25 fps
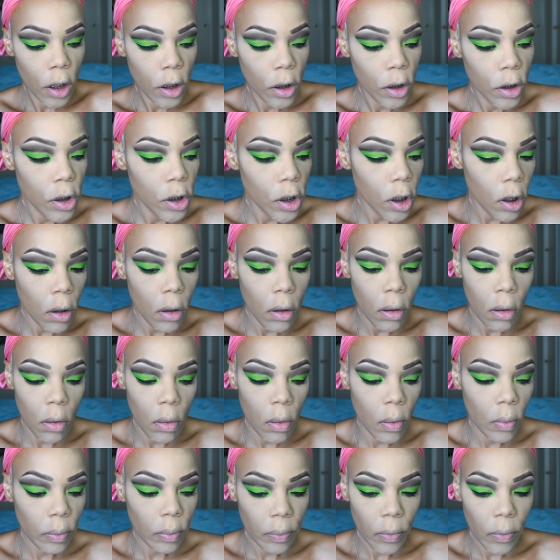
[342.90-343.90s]

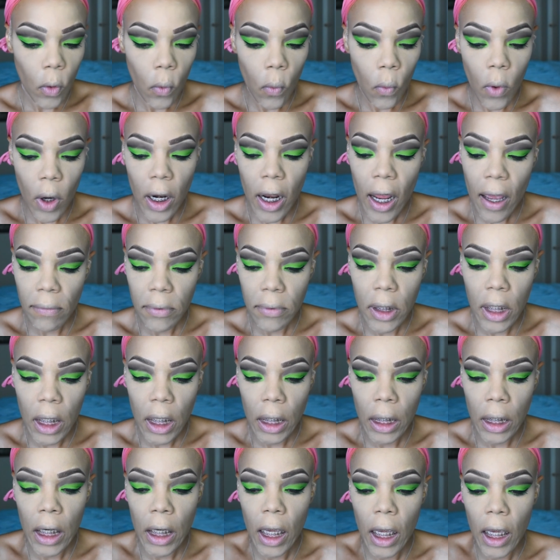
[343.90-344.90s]
So what I've
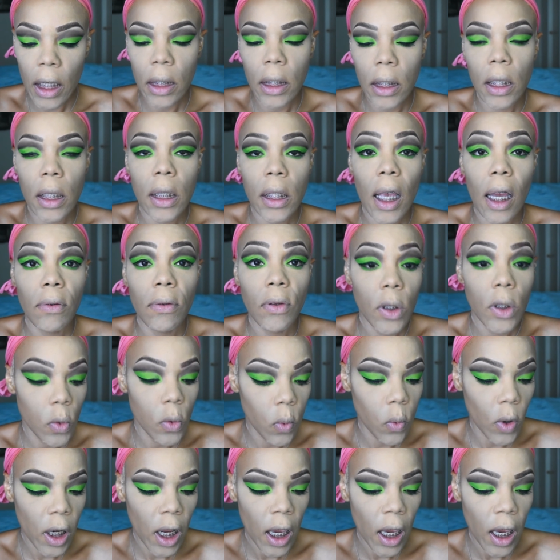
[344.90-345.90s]
done next is I just
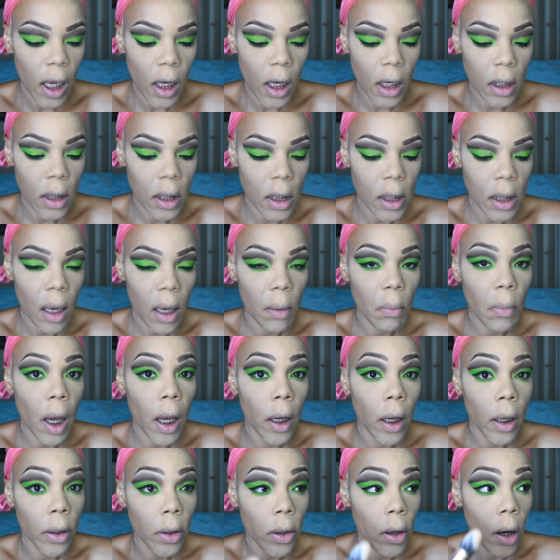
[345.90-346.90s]
went ahead and set my
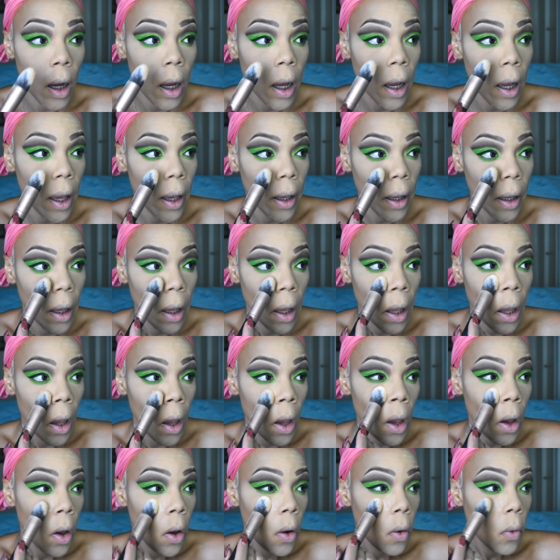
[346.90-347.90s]
under eye
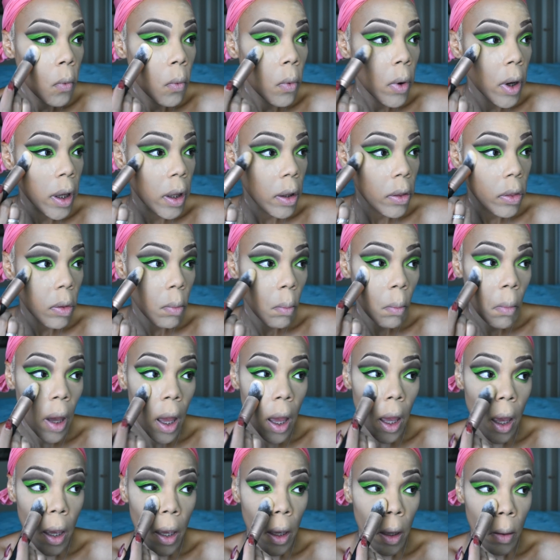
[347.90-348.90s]
with
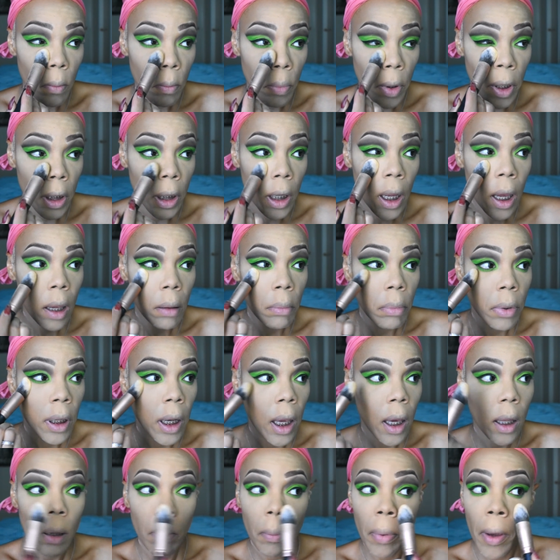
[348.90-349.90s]
my Ben Nye
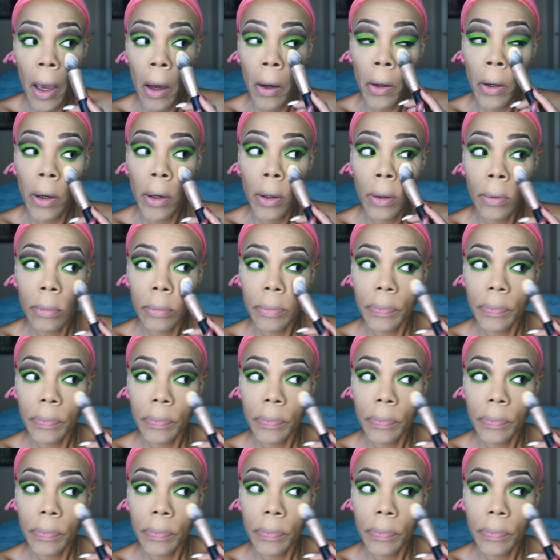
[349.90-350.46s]
Banana Powder.